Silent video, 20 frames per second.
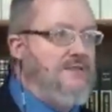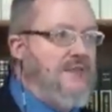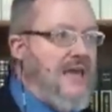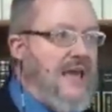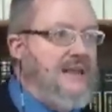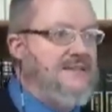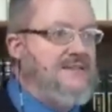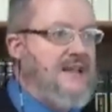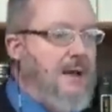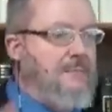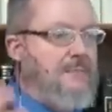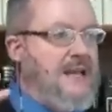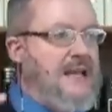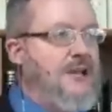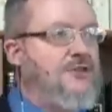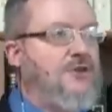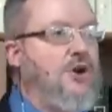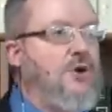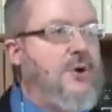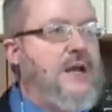things, I'm
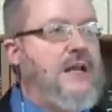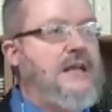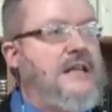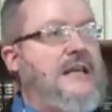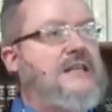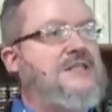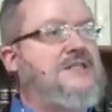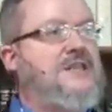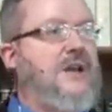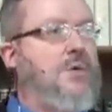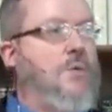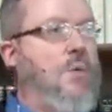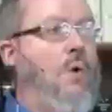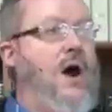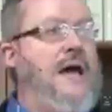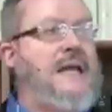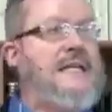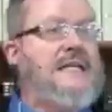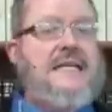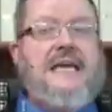either releasing
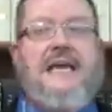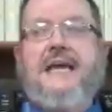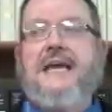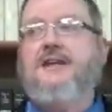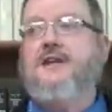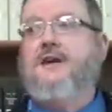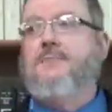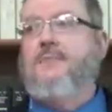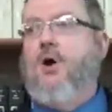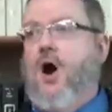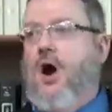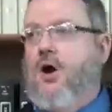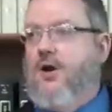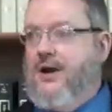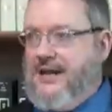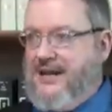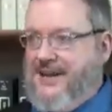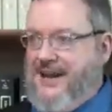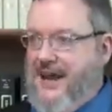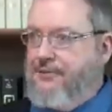one kingdom or
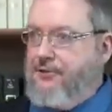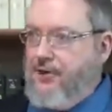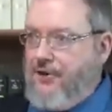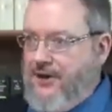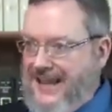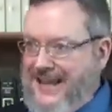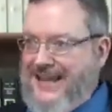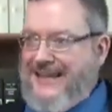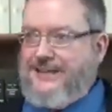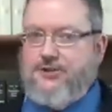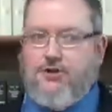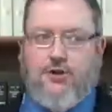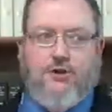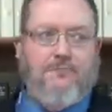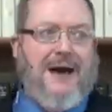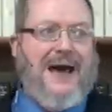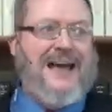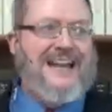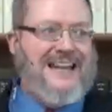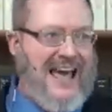another into
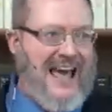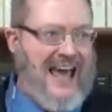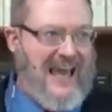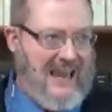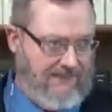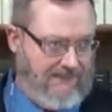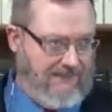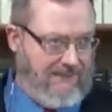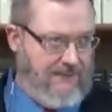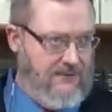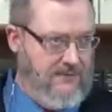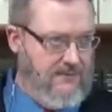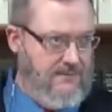my life.